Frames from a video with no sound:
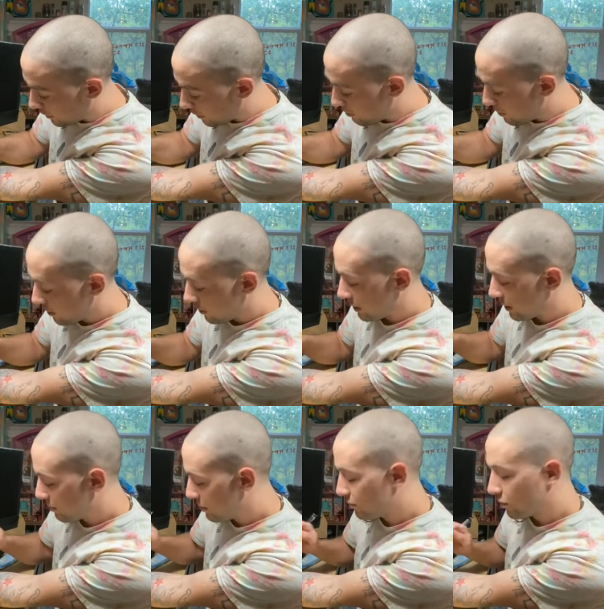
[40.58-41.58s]
about like
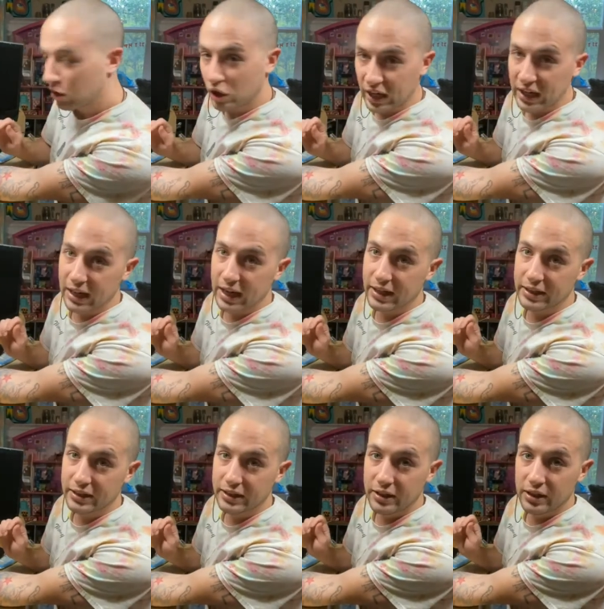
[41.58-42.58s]
people looking at it,
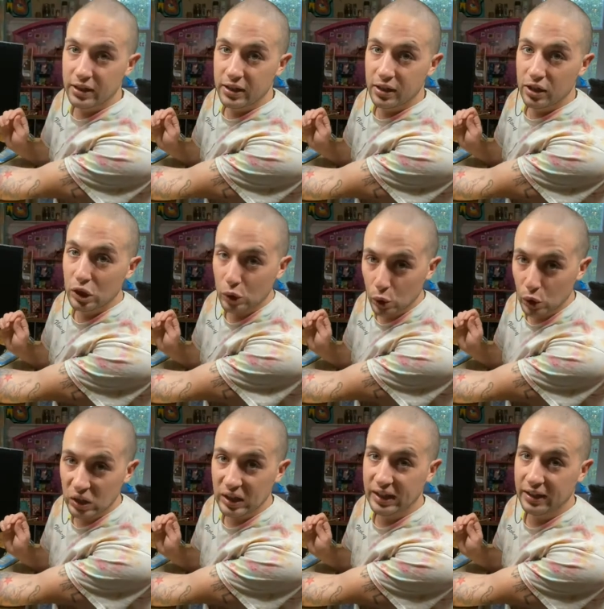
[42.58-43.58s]

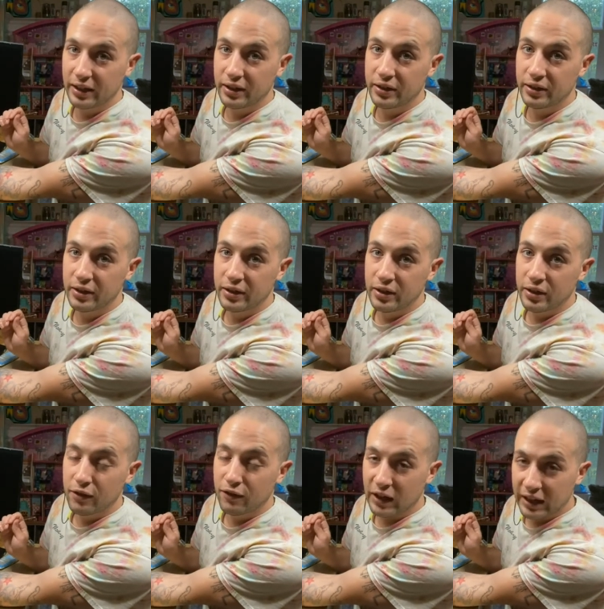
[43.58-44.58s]
Googling it,
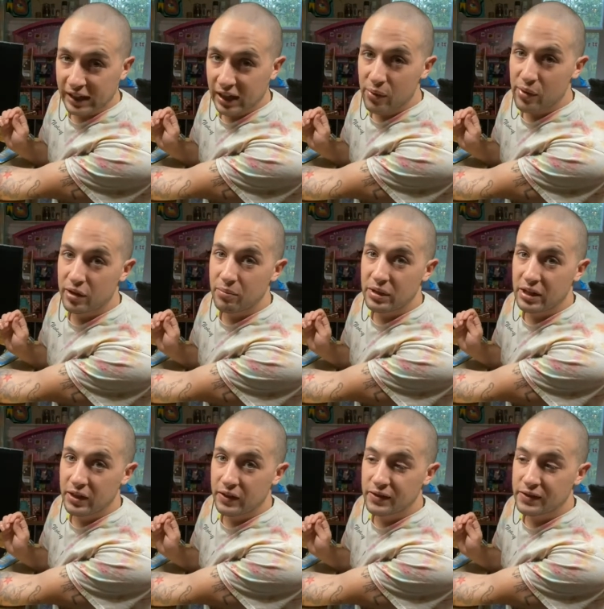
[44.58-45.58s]
finding out what it
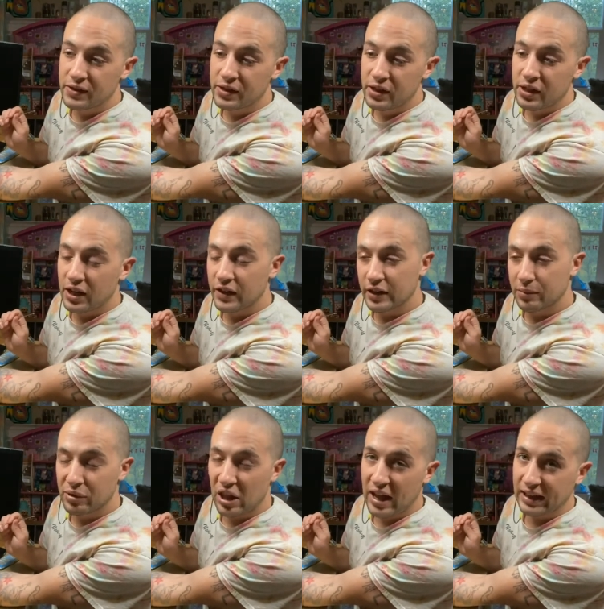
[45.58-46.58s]
means, and then
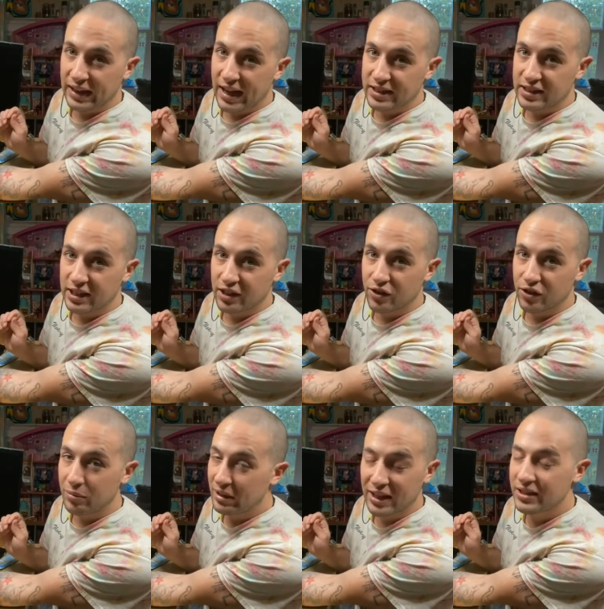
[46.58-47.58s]
applying that standard to
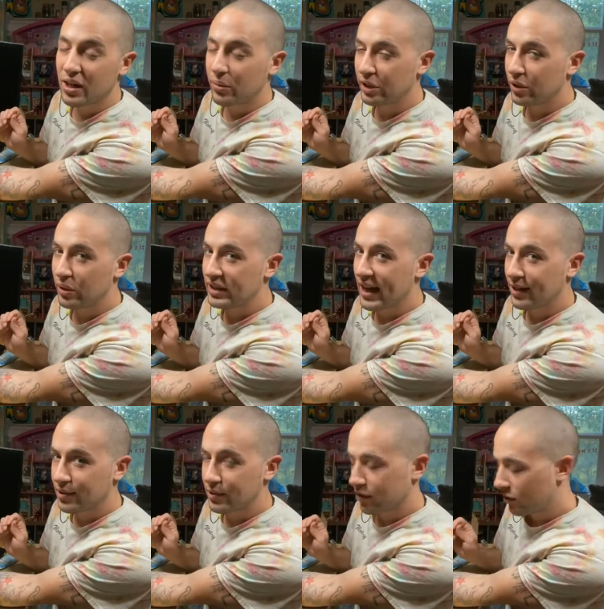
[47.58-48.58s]
me. That's not really what
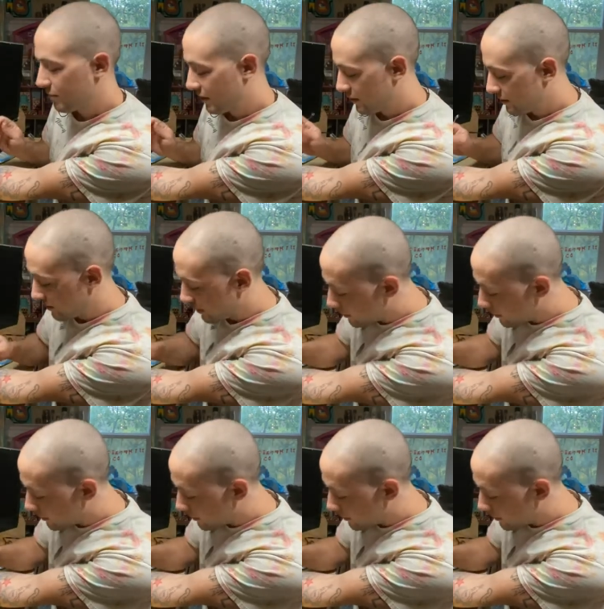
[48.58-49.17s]
tattoos are about, so.